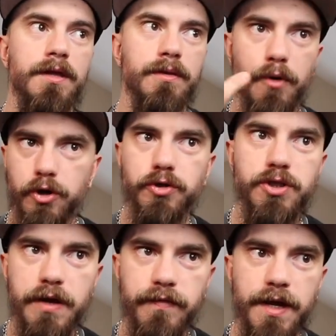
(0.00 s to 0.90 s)
The Marshall
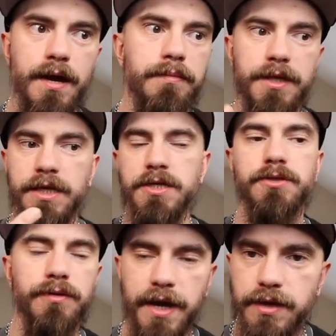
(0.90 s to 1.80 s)
JVM, the
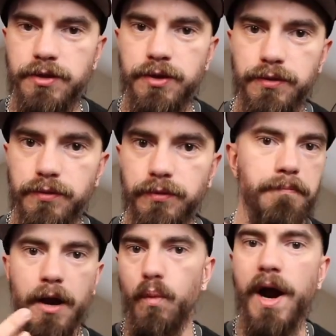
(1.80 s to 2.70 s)
Kiesel A2,
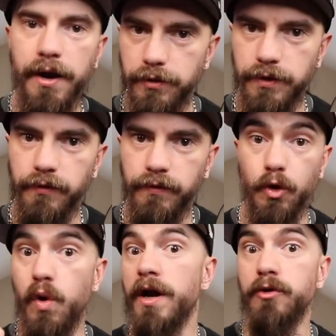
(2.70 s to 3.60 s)
my wireless,
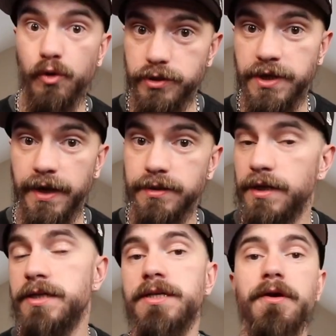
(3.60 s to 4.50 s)
Quad Cortex,
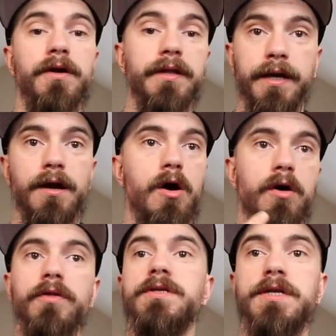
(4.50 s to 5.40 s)
etc.
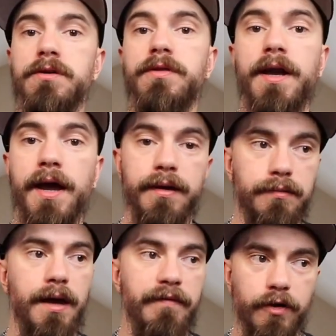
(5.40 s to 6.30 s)
All this gear that I
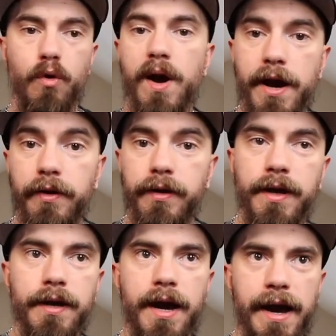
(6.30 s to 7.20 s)
have acquired,
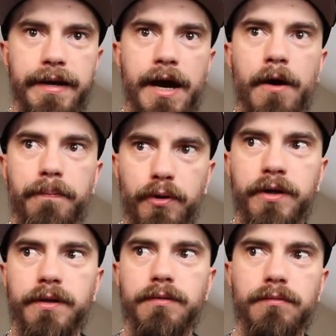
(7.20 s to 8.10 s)
I now
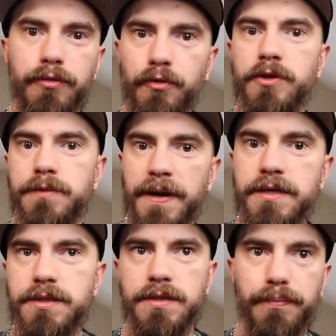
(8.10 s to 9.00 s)
put it through its
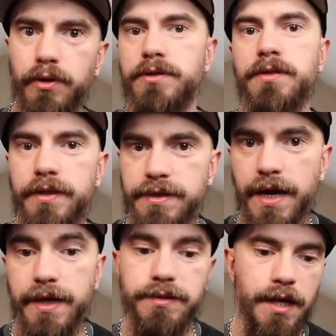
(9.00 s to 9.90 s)
paces and put it to the
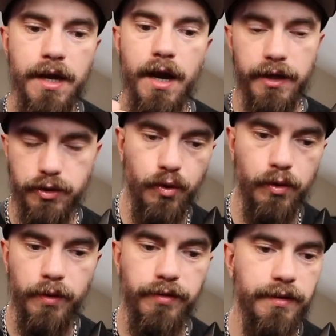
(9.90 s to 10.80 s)
test. I
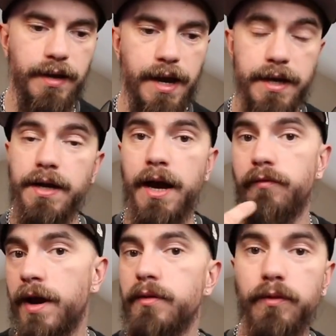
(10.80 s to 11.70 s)
tour with it and I
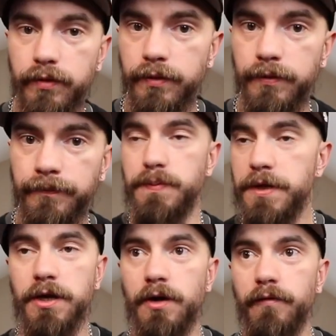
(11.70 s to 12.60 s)
write with it.
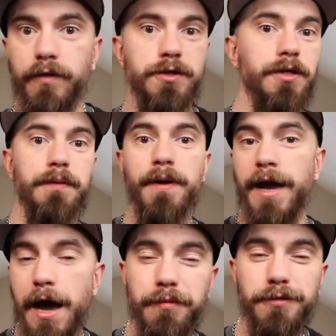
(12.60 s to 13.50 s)
Speaking of which, my
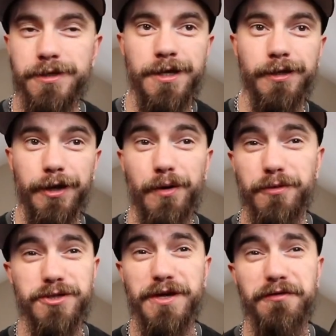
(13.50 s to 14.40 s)
album just hit
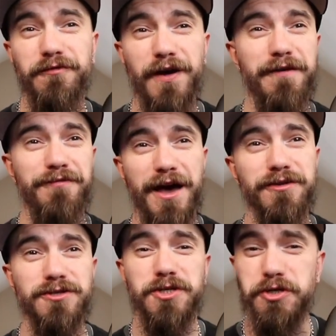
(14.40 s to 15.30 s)
almost
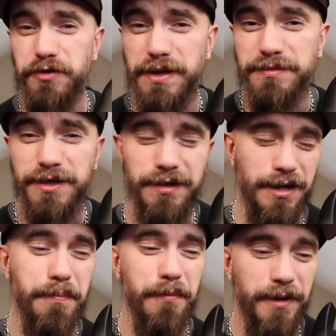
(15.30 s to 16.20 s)
75,000 streams in a
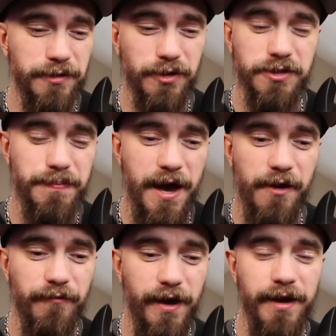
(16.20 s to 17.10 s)
couple months on
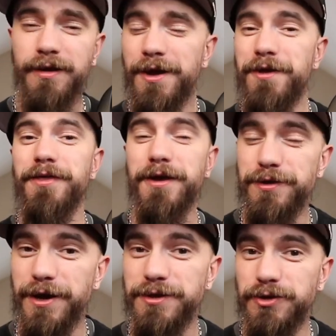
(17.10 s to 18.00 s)
Spotify. Thank
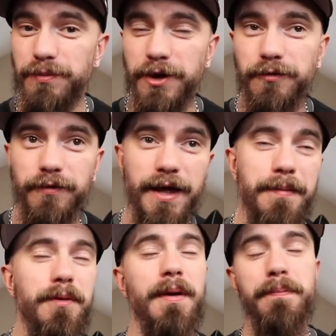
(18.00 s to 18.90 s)
you guys so much for
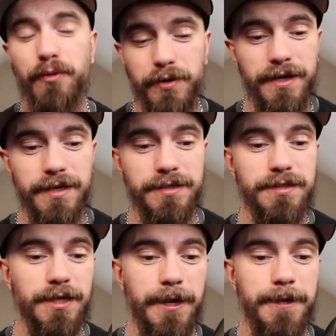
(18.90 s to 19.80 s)
that. But my point is,
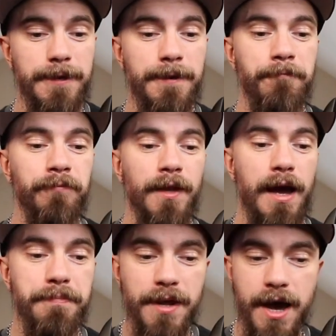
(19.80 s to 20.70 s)
it's
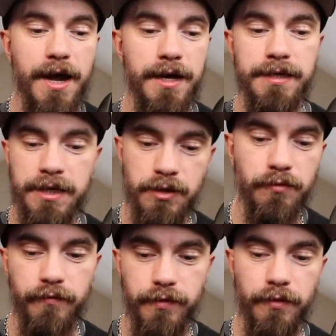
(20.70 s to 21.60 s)
I'm not a gear
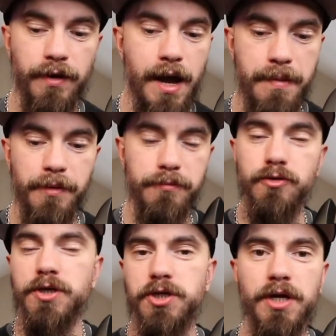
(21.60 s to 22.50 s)
reviewer. I'm a
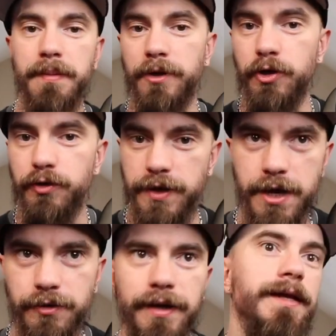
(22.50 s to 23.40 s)
musician. I'm a
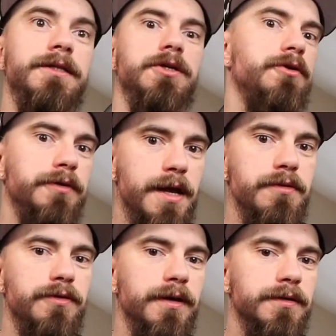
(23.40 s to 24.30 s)
creator. I like to
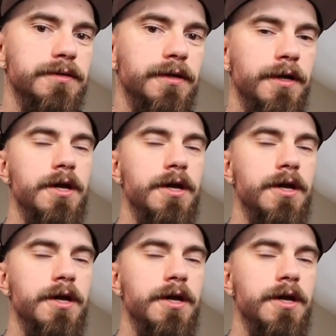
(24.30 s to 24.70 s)
create things.